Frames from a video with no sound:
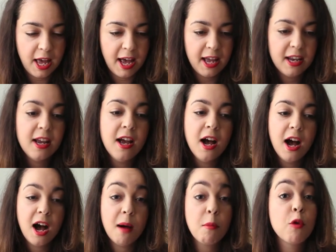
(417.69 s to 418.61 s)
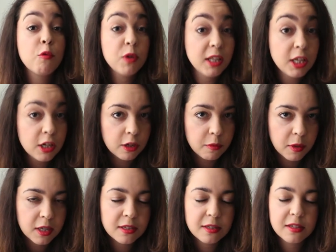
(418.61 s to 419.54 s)
that are really good
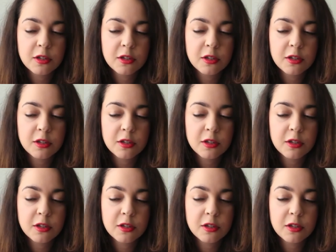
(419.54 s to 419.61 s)
ones.